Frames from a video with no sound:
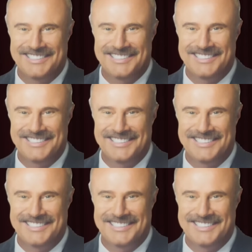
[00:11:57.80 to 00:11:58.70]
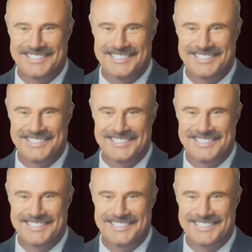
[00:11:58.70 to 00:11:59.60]

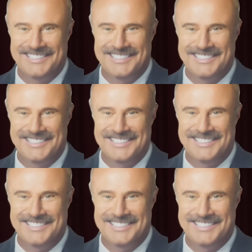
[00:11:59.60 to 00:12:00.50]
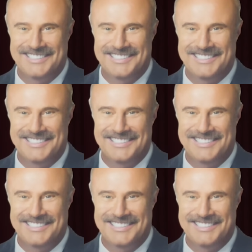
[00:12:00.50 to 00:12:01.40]

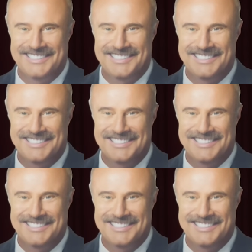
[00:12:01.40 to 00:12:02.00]
The person shown says nothing.